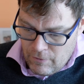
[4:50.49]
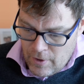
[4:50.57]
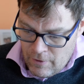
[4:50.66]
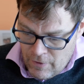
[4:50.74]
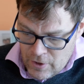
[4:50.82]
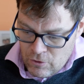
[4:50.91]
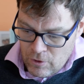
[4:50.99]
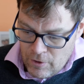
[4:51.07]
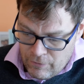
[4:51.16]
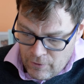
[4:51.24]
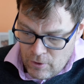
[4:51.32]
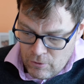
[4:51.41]
eventually
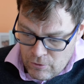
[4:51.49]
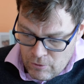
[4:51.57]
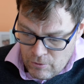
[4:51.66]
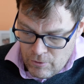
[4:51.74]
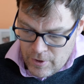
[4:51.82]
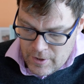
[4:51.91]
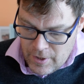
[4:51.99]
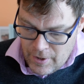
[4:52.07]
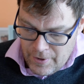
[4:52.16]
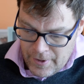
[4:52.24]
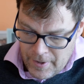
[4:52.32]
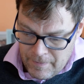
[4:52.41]
flows through this
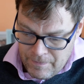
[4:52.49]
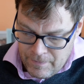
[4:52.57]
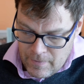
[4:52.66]
area.